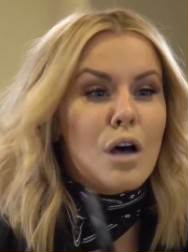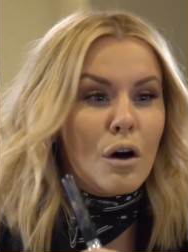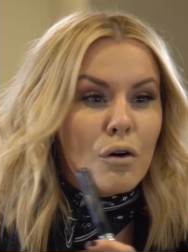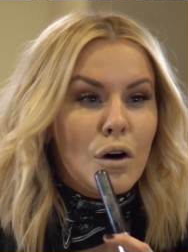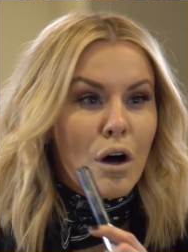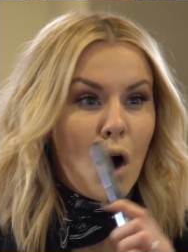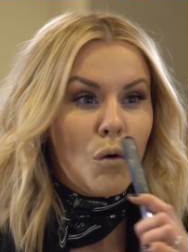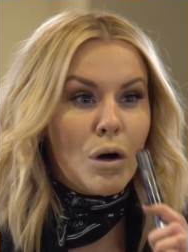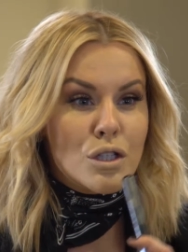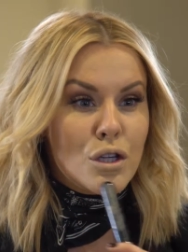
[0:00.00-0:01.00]
So,
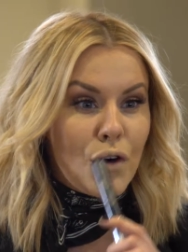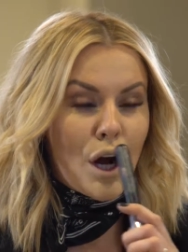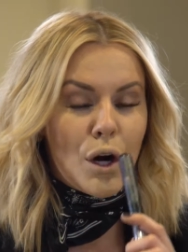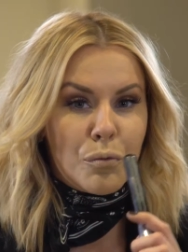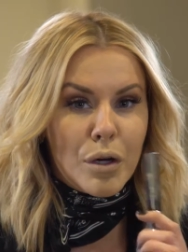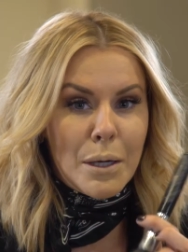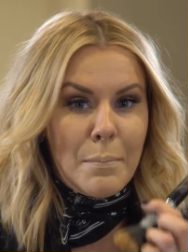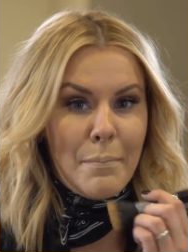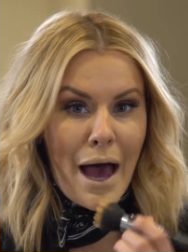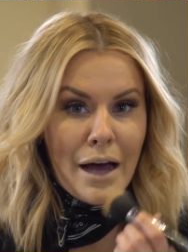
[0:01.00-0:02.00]
once you've got a
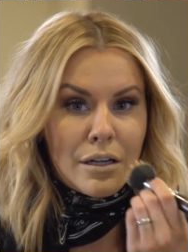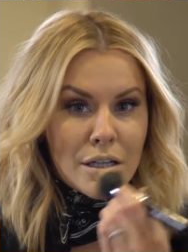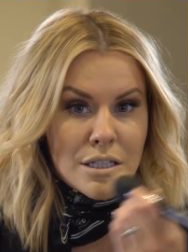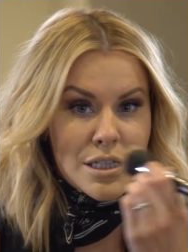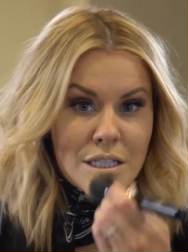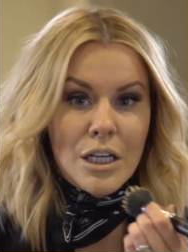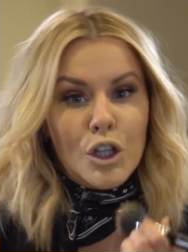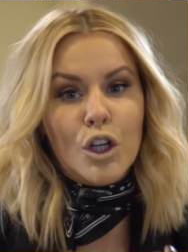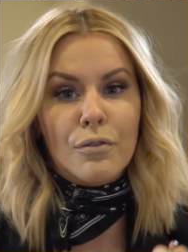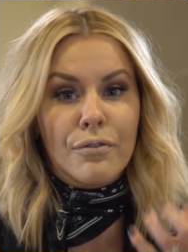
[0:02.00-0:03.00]
really matte
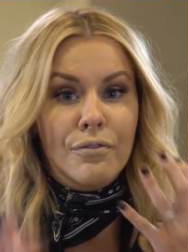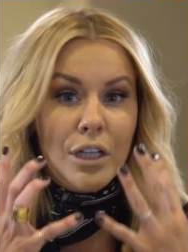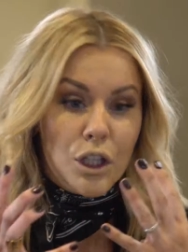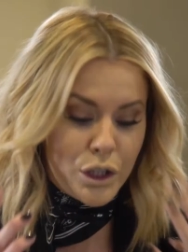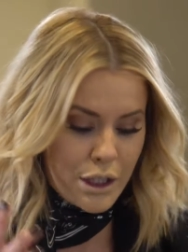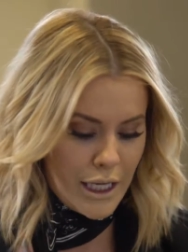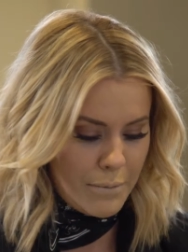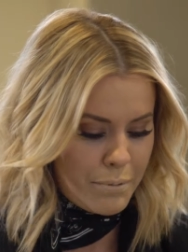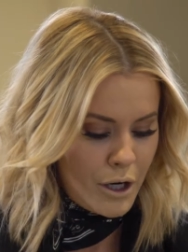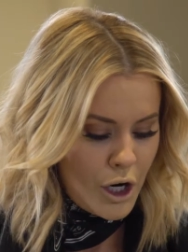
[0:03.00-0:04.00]
concealer-filled
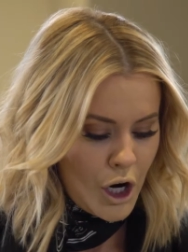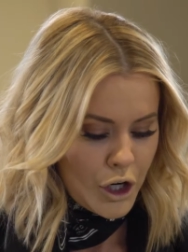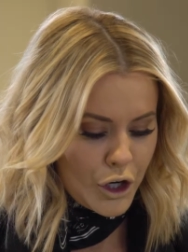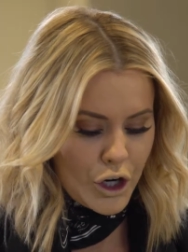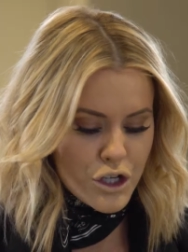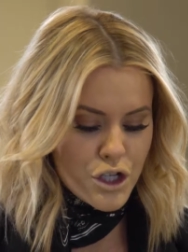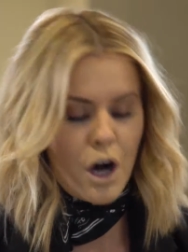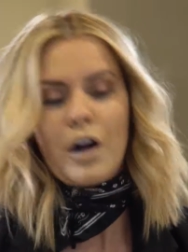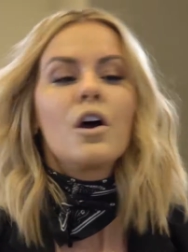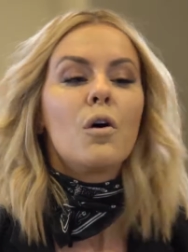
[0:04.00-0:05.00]
lip, you're gonna
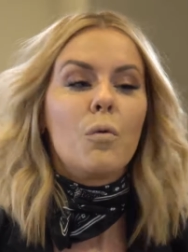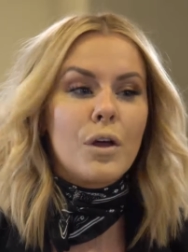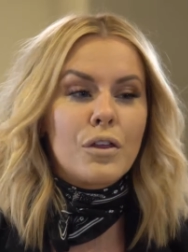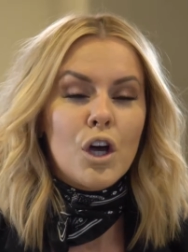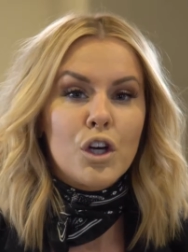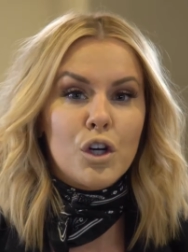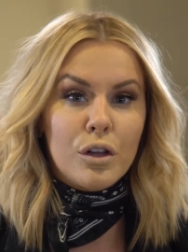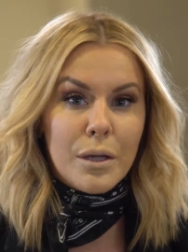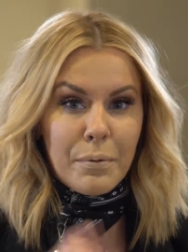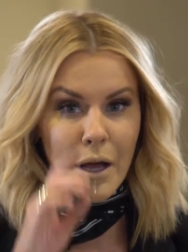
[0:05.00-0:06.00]
start with
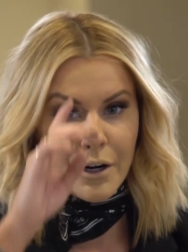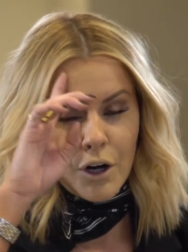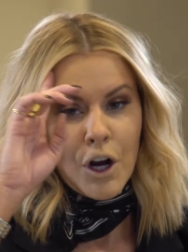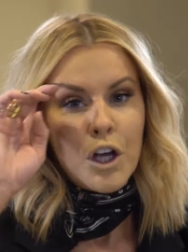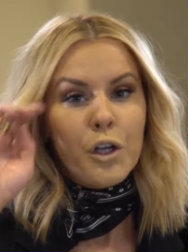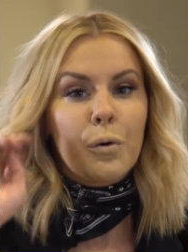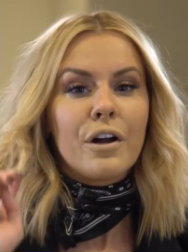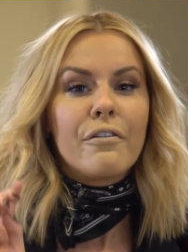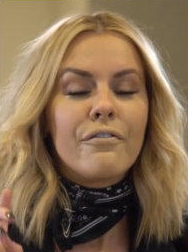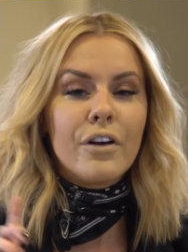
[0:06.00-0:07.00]
your lip liner. You're
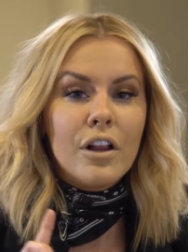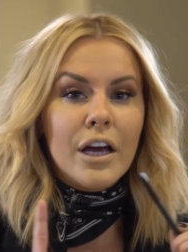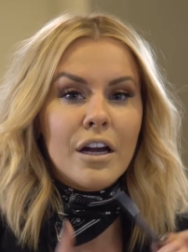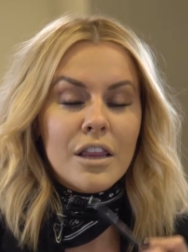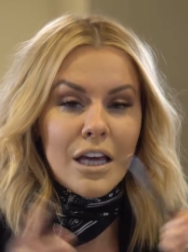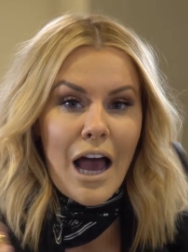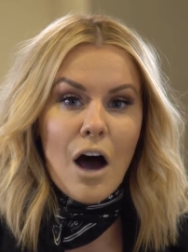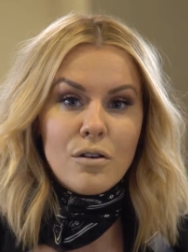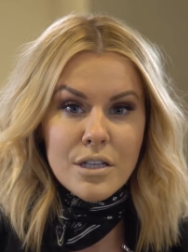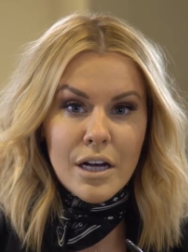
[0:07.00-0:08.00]
gonna fill in the
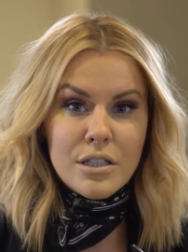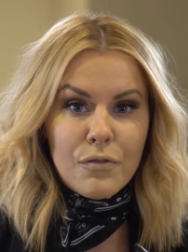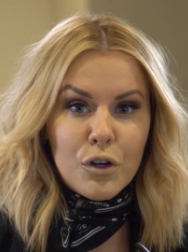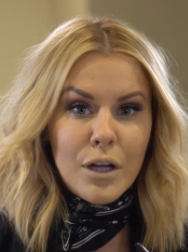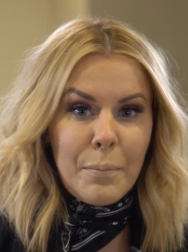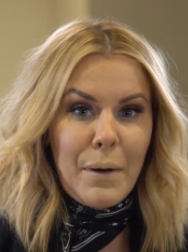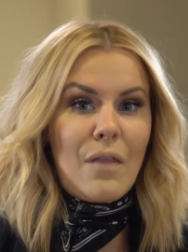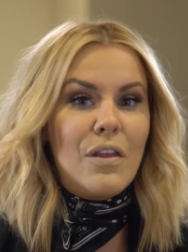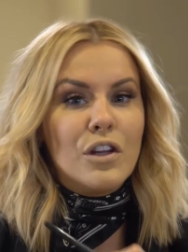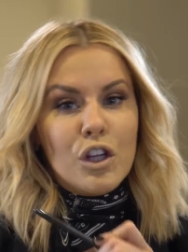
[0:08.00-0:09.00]
outsides of your lip
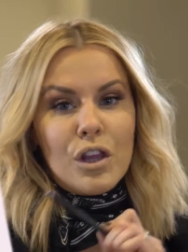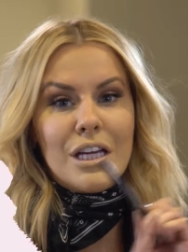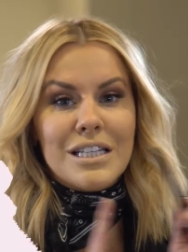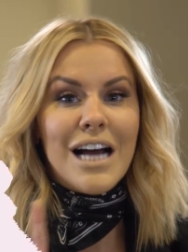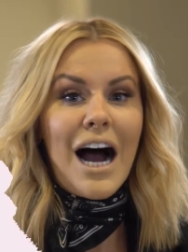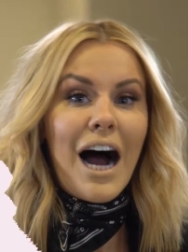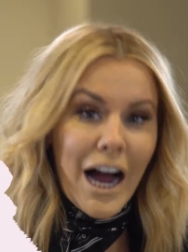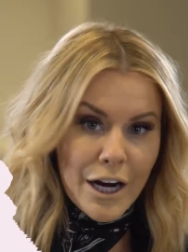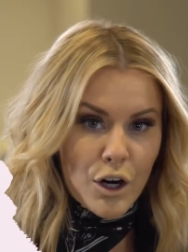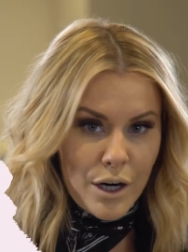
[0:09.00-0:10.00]
and then the
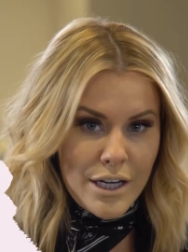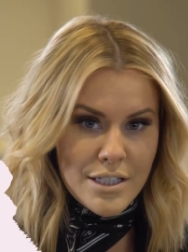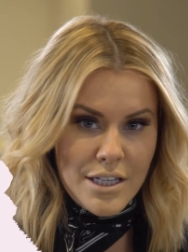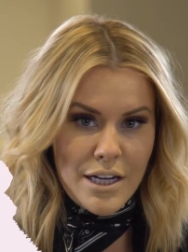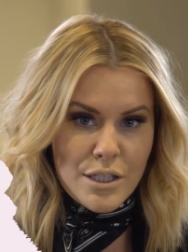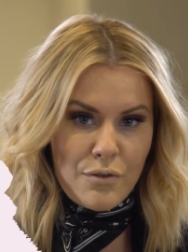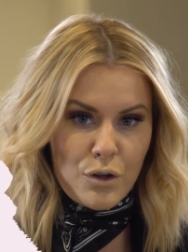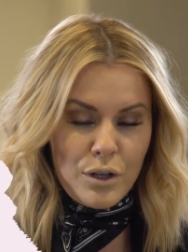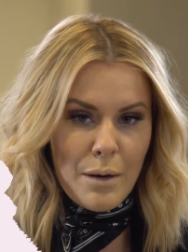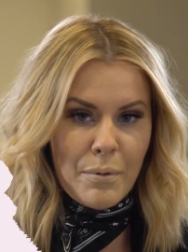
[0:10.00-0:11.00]
entire insides of
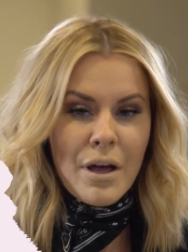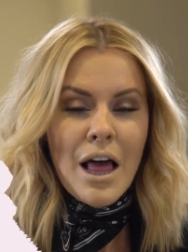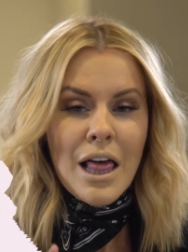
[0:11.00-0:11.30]
your lip.